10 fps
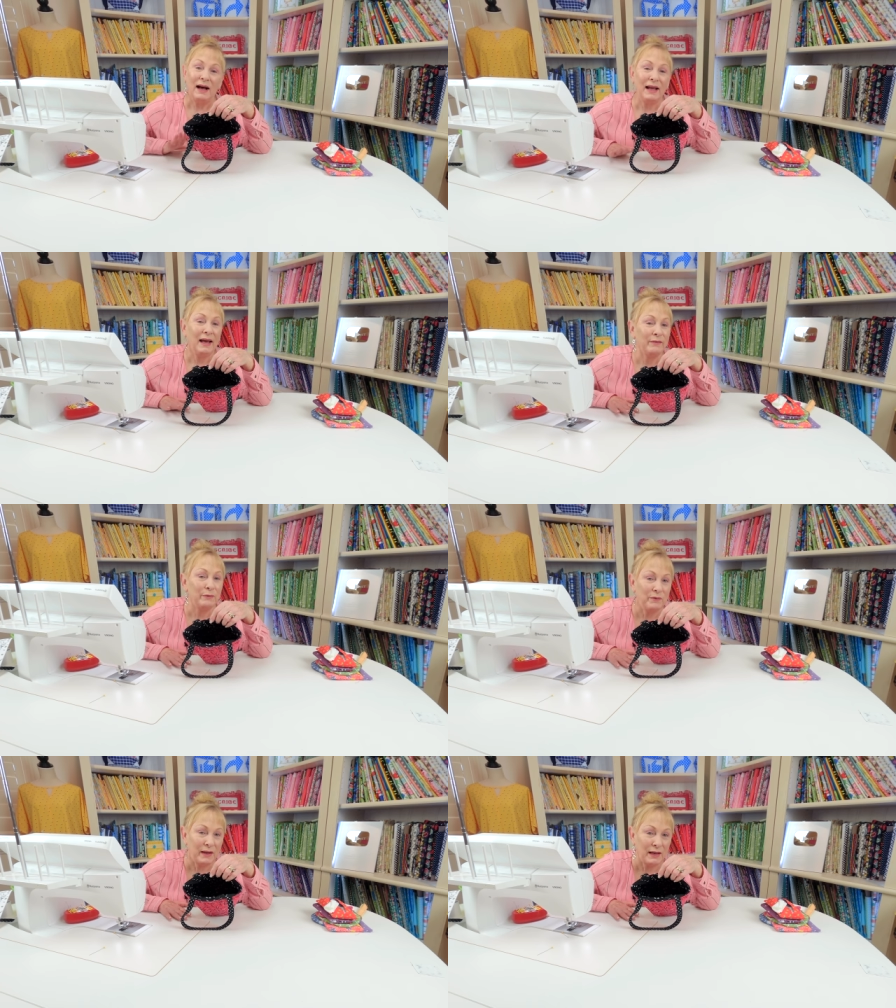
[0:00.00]
I have
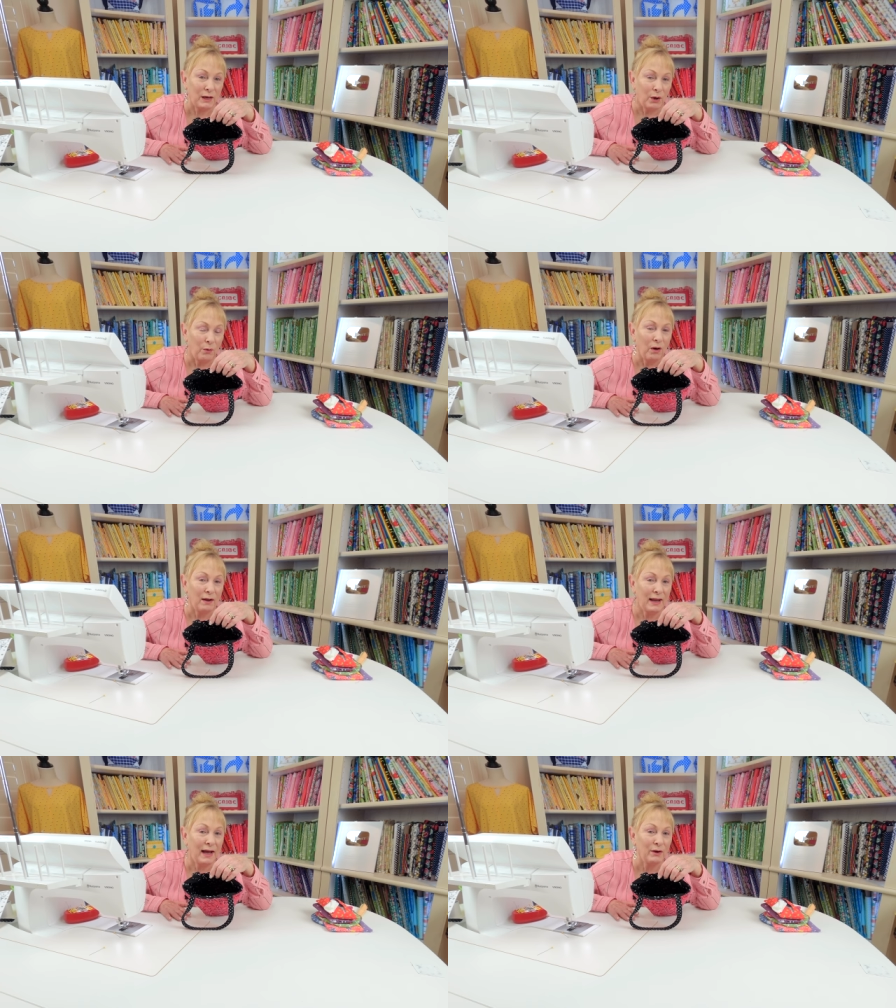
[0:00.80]
a video
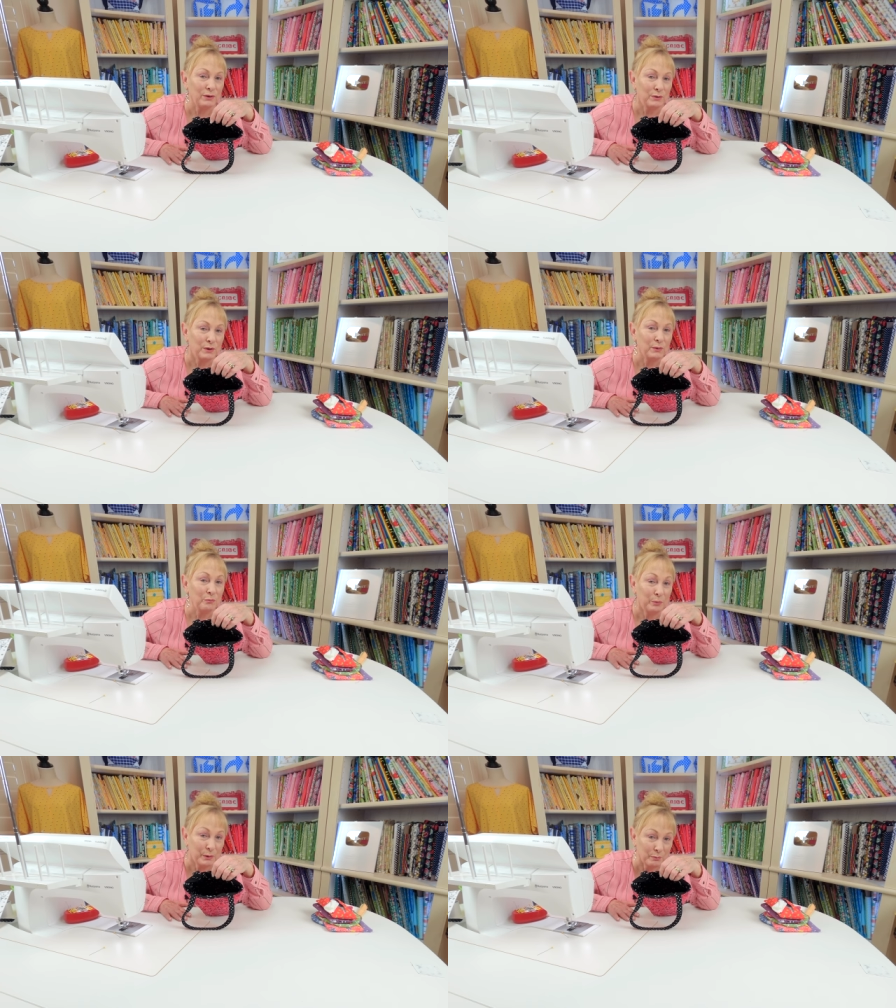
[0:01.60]
on how you
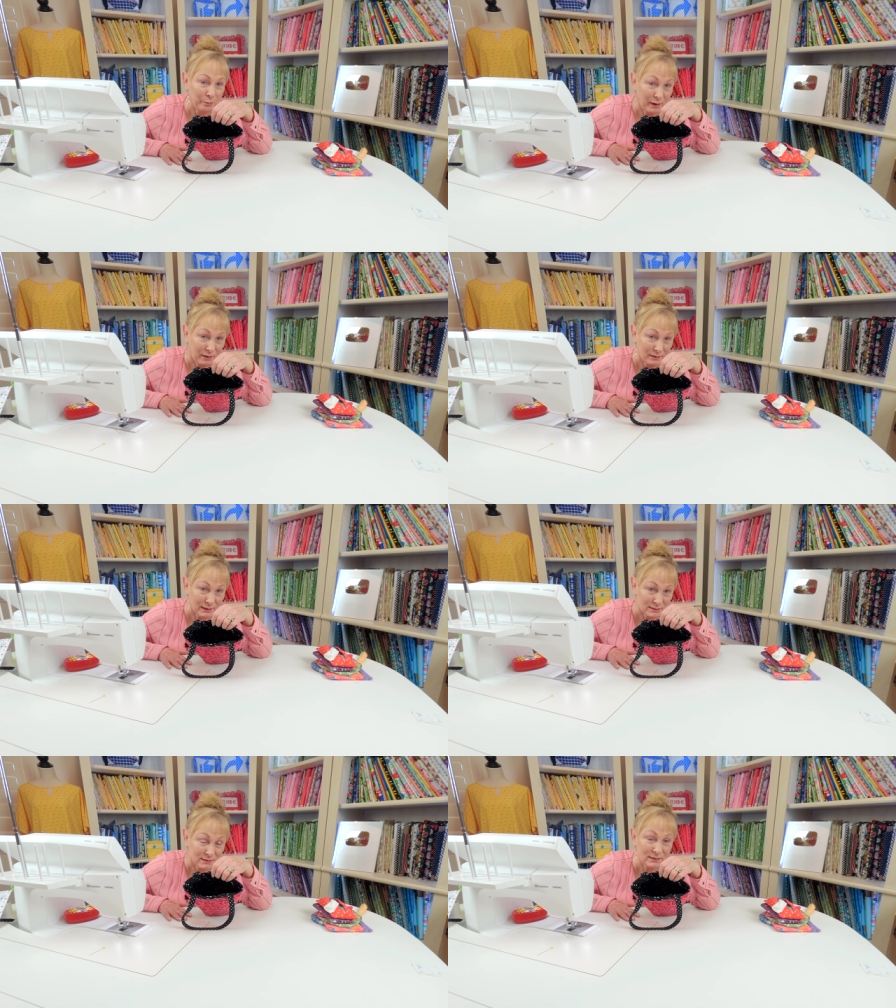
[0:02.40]
can put
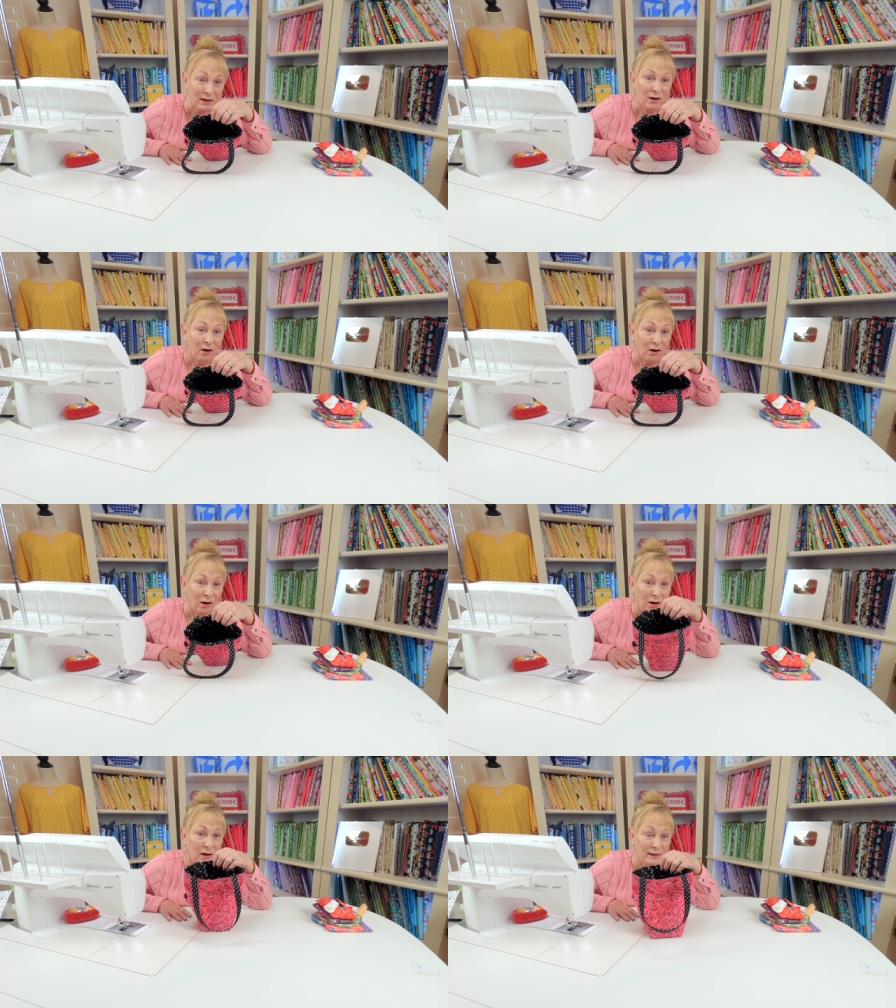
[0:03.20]
pockets
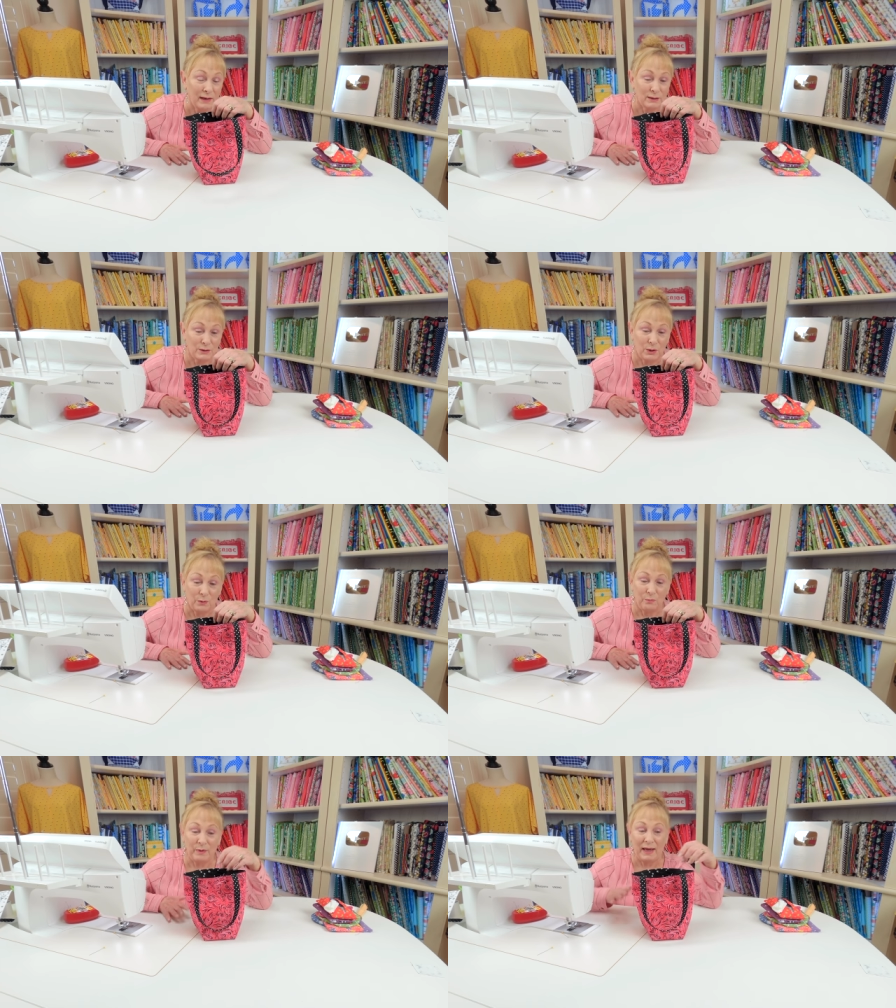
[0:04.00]
on a
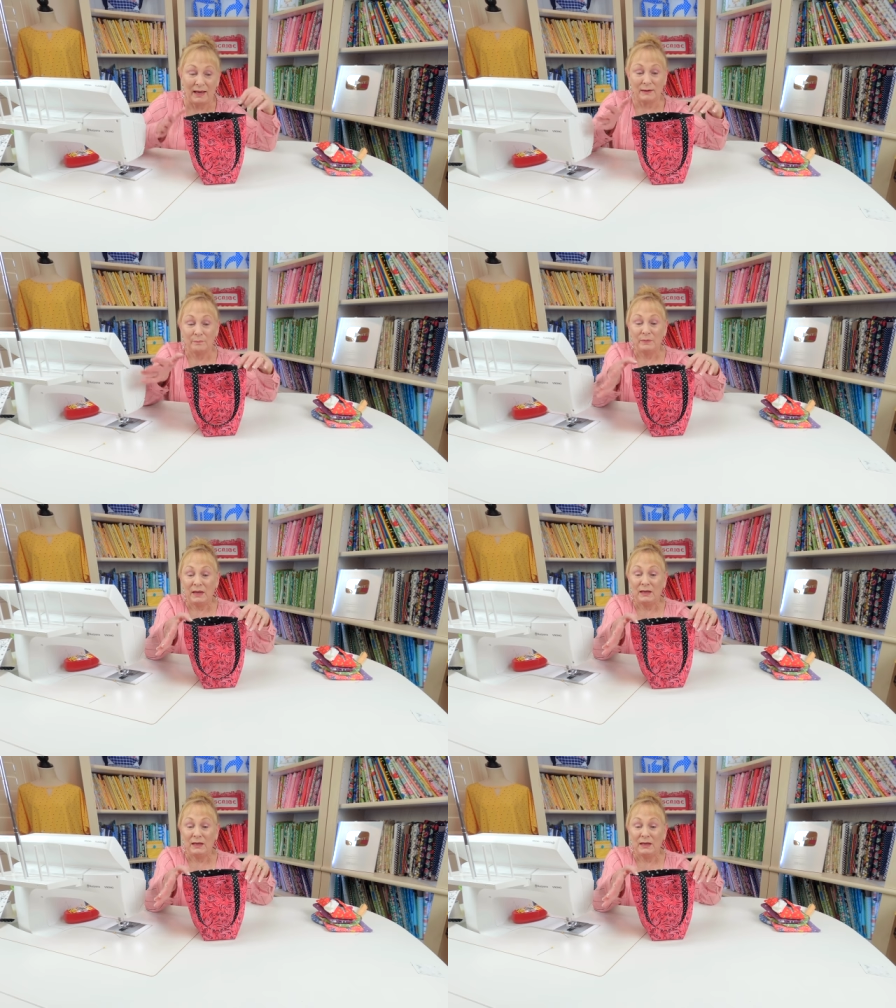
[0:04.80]
tote bag,